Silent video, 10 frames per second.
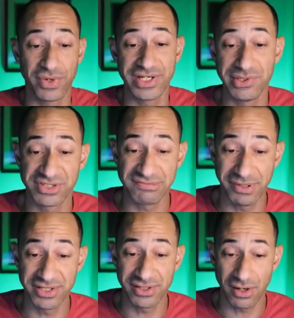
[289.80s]
spin
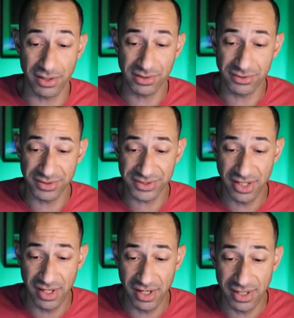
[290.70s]
your articles.
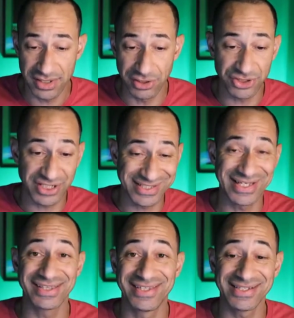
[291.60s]
You'll just set this